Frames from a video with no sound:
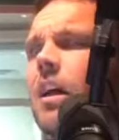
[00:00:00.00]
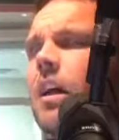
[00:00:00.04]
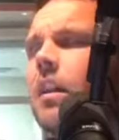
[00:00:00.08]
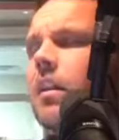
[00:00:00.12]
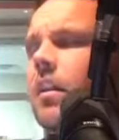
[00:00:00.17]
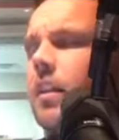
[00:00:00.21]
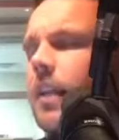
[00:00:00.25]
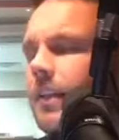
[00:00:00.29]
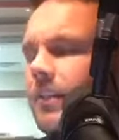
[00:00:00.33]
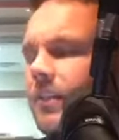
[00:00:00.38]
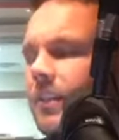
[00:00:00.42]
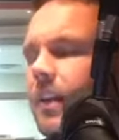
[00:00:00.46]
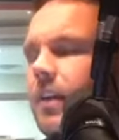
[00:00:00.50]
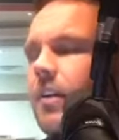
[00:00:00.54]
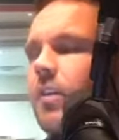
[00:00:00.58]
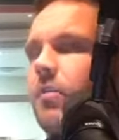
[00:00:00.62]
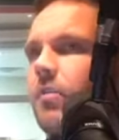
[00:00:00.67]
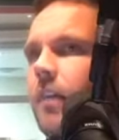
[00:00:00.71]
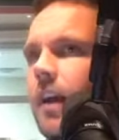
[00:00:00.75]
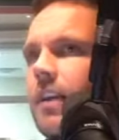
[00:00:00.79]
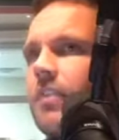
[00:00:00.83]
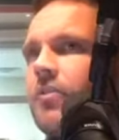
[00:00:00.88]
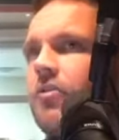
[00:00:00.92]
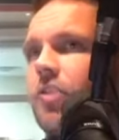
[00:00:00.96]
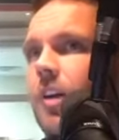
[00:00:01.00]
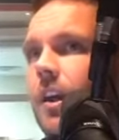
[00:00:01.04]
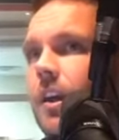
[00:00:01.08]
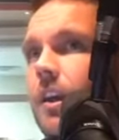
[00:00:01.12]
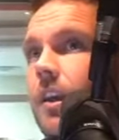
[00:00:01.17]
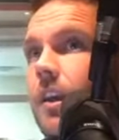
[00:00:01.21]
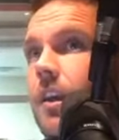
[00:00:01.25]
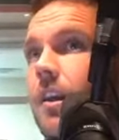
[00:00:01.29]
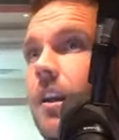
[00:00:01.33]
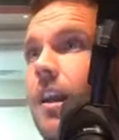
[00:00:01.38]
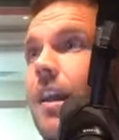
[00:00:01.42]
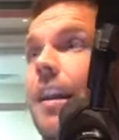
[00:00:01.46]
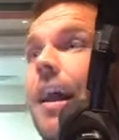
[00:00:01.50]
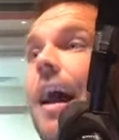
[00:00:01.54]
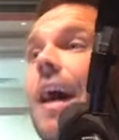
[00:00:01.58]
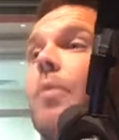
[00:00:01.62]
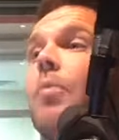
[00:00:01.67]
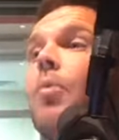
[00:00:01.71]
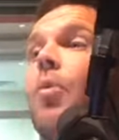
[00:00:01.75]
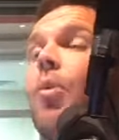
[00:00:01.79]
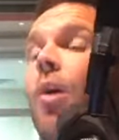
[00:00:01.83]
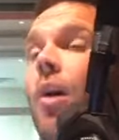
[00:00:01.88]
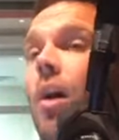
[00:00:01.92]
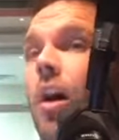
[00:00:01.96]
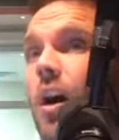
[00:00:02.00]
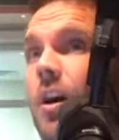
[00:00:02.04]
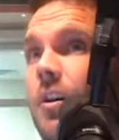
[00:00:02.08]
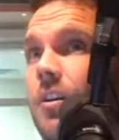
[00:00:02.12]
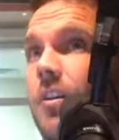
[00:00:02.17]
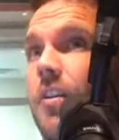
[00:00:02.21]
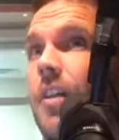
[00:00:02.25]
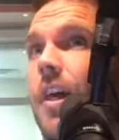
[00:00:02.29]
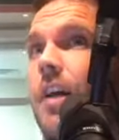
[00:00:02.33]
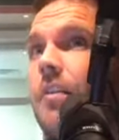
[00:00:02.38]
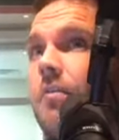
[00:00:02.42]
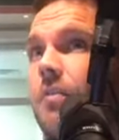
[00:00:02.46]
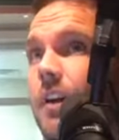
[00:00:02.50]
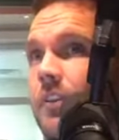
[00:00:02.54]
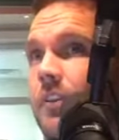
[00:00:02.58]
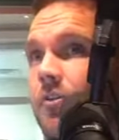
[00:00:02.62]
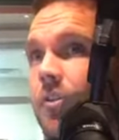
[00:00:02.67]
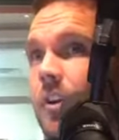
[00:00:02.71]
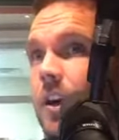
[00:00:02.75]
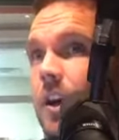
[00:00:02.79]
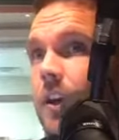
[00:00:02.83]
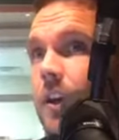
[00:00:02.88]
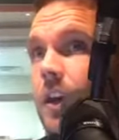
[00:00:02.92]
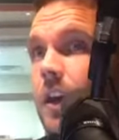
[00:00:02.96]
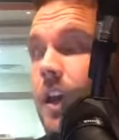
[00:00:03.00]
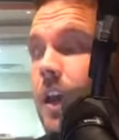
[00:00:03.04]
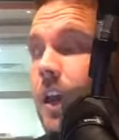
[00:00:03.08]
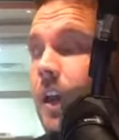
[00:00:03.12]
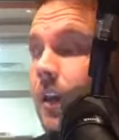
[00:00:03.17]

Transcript: Let's get a rain check in, and I will honor that rain check.